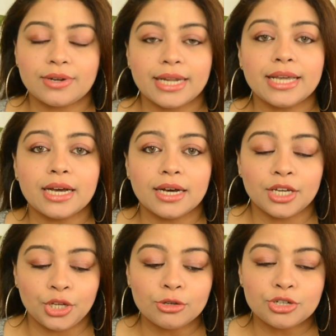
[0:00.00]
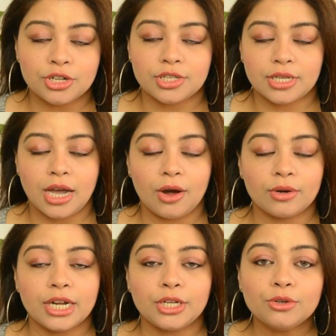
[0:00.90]
is running a huge
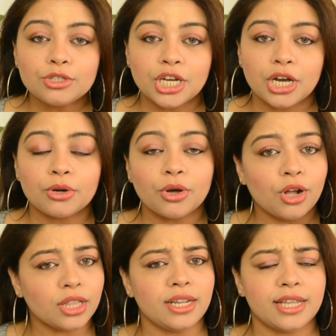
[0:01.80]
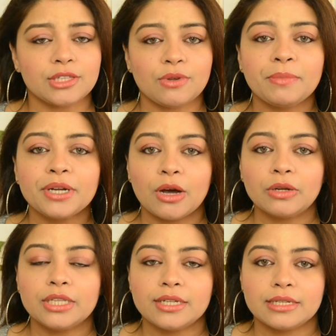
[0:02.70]
discount, and do check out all the links will be
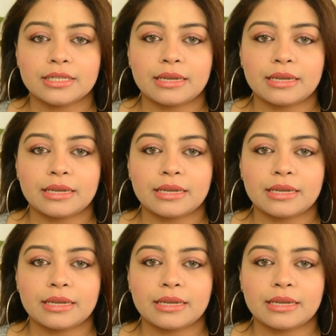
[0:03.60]
down in the